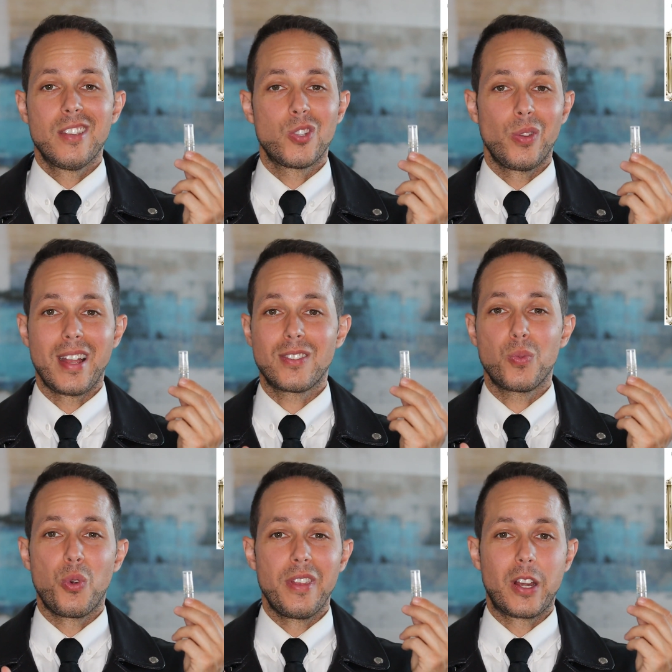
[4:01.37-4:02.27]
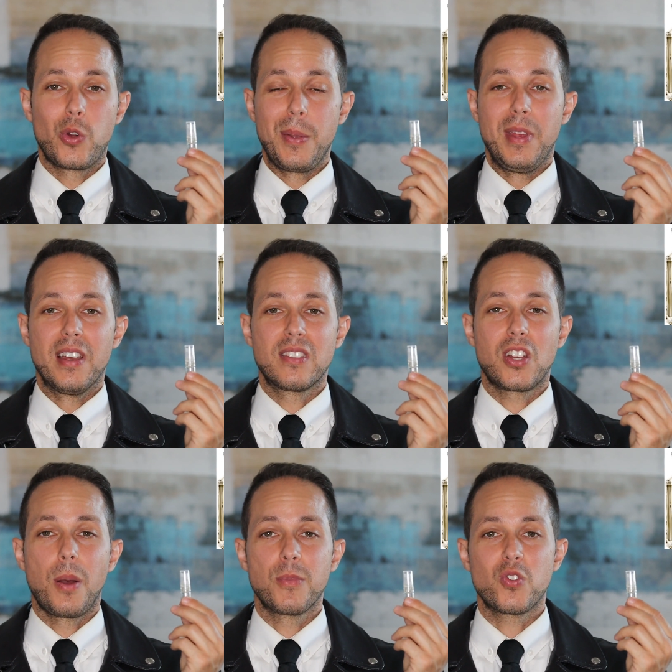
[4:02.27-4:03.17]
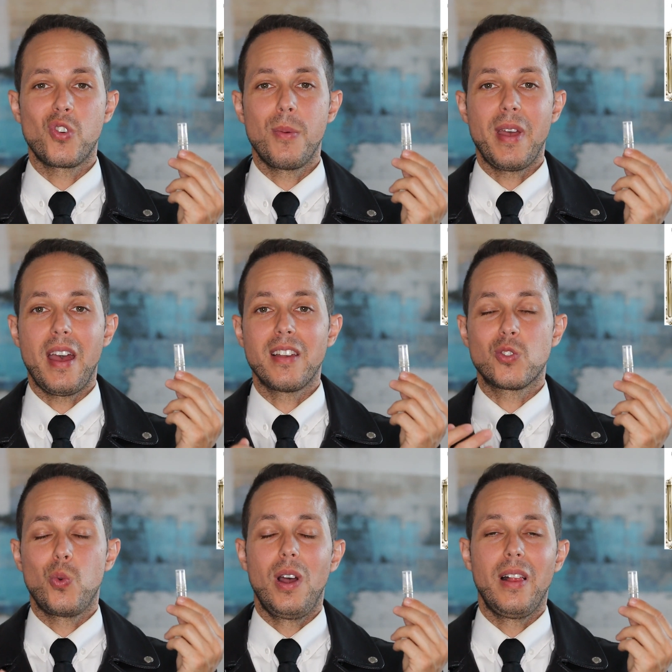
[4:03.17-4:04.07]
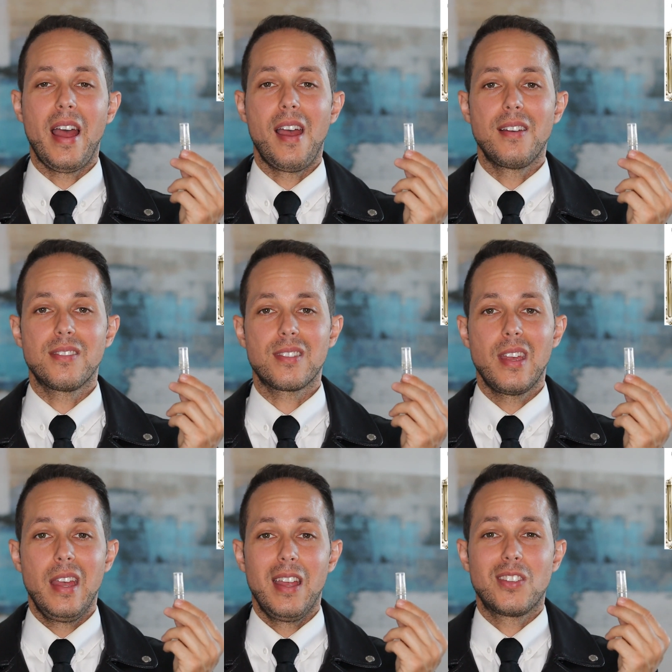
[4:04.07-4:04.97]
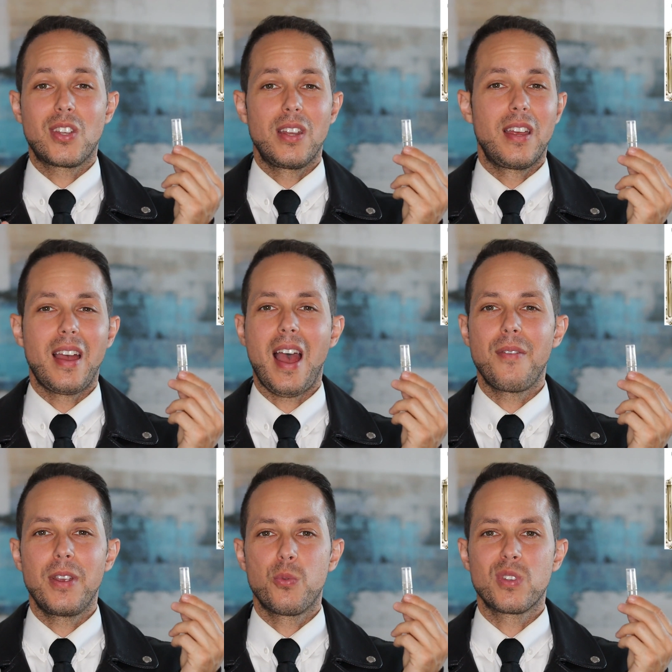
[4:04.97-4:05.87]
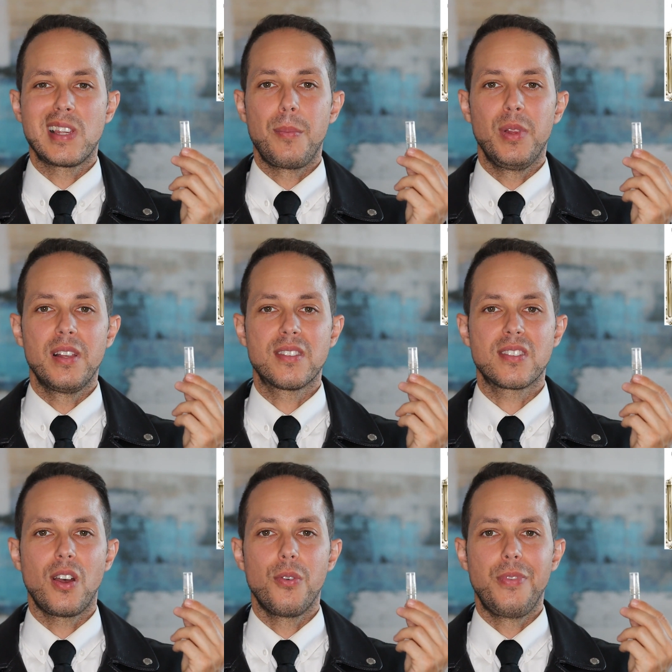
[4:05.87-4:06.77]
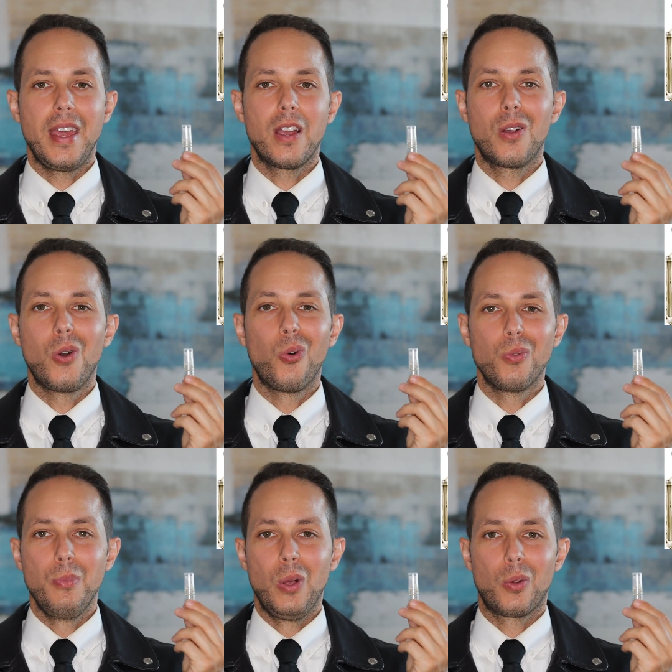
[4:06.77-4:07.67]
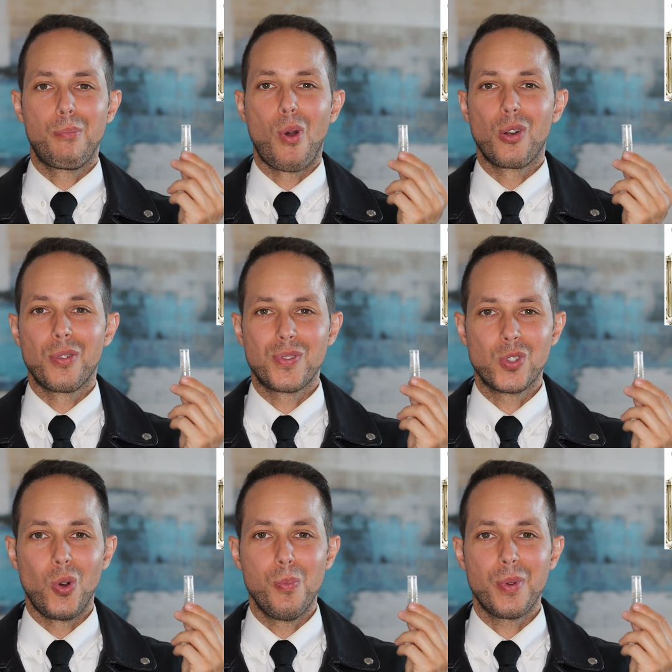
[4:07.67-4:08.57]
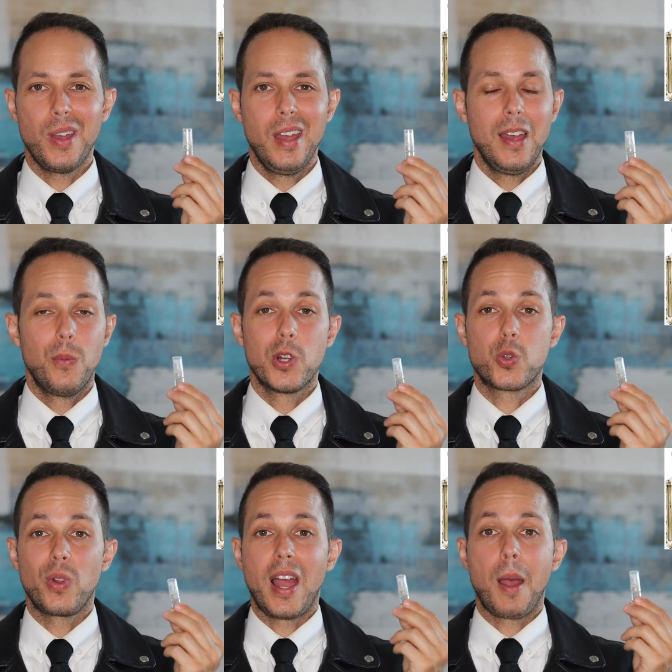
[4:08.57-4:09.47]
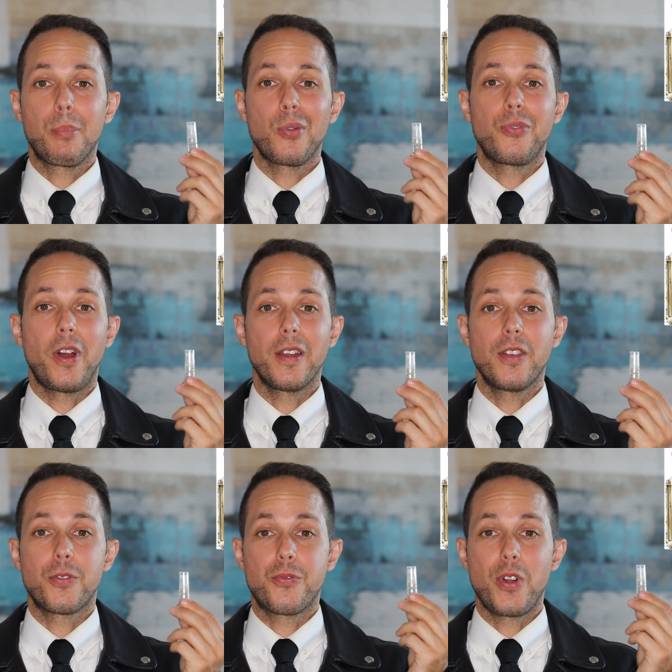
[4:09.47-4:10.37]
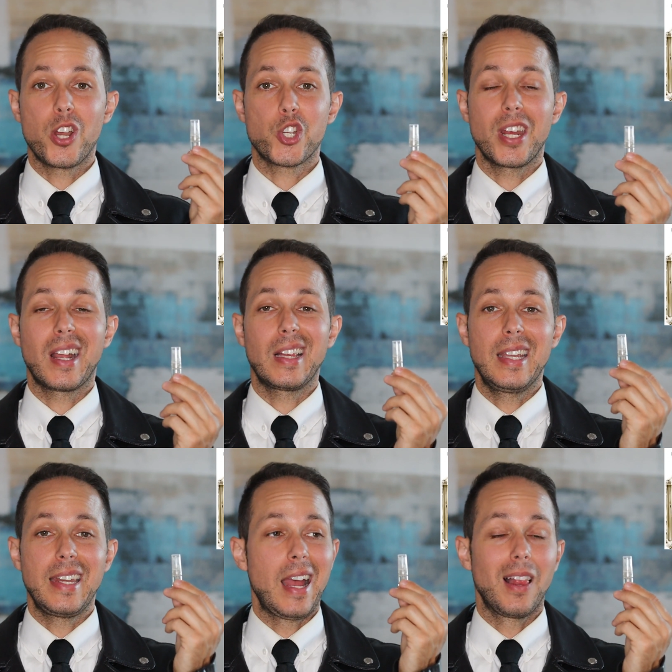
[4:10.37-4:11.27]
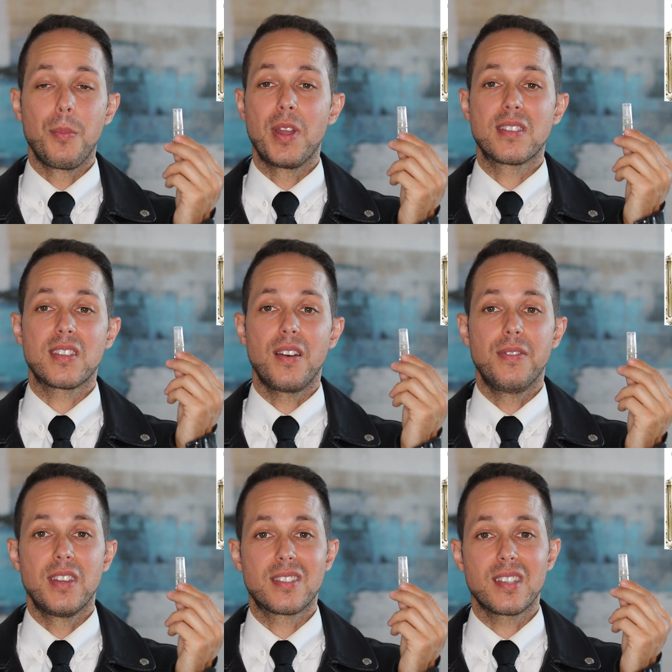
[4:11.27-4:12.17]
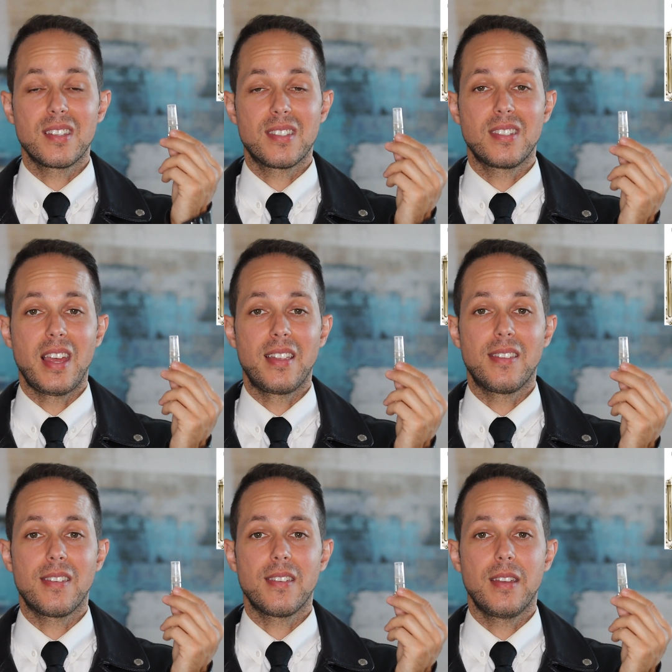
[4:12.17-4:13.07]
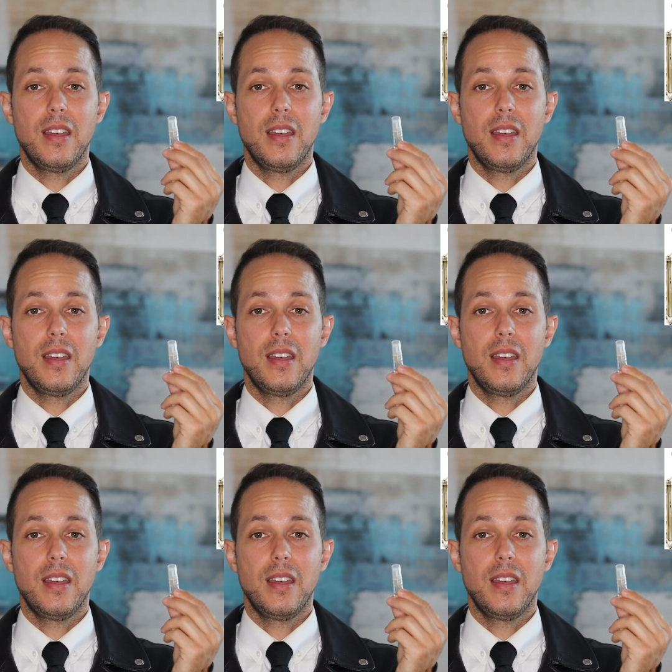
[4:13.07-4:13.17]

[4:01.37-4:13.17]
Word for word: So that's where the creaminess comes from, as well as it's gonna have a resemblance of a goat milk bar of soap, which will amplify the fresh and clean elements of this scent.